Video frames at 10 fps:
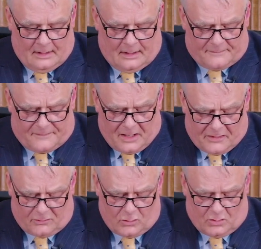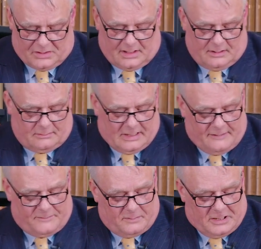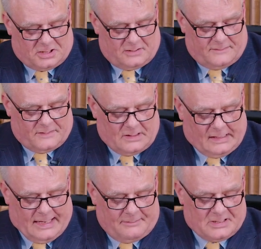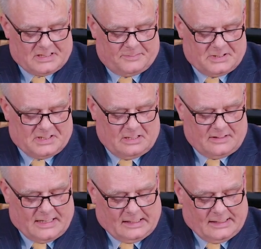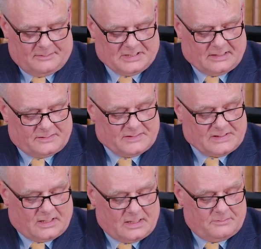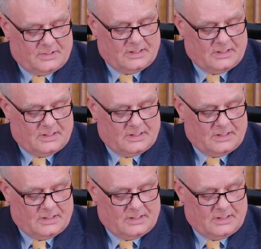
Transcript: A further order gave permission for the claimants to pursue their claims out of time